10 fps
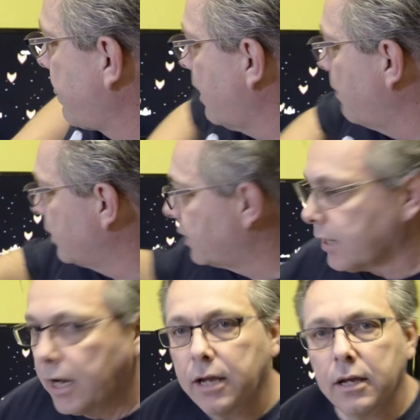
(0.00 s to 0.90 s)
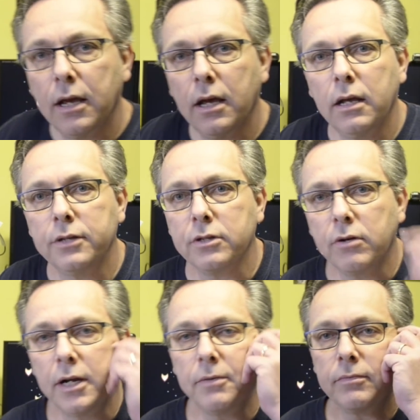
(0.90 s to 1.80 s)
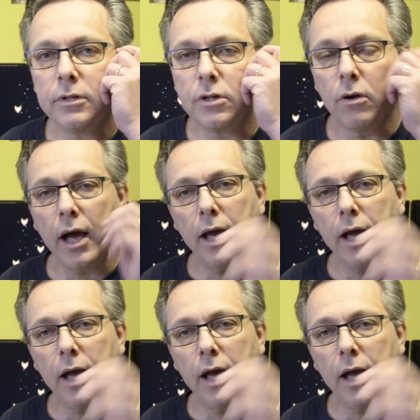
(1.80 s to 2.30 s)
I'm going to die. It's alright. So